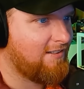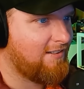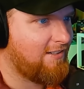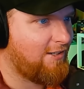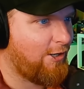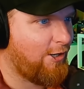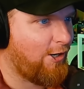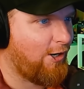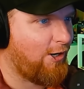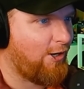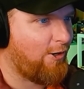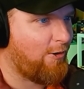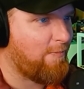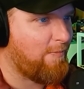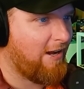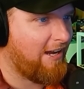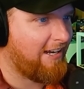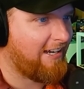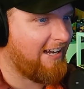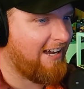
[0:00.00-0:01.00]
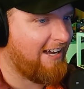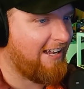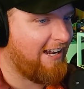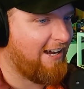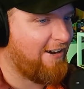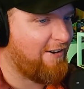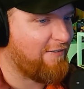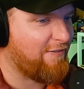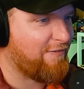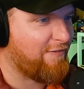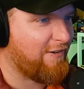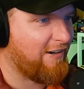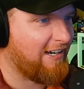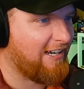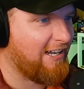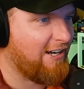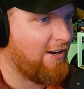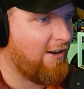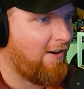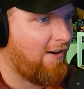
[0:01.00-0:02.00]
Oh my God, how
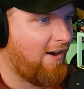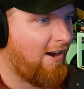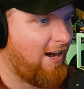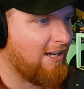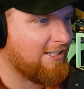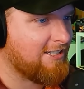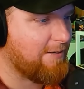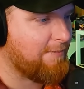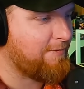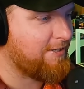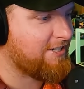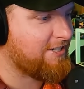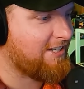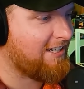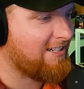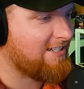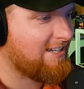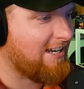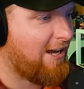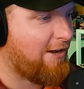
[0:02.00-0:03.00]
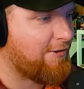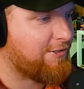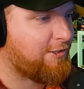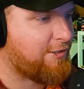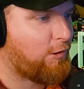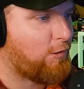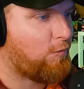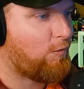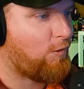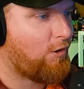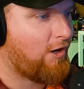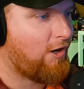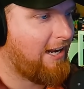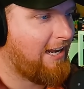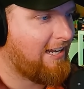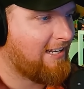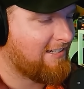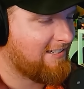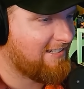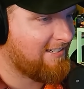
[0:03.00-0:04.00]
freaking awesome. This thing sounds
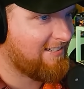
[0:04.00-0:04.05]
great.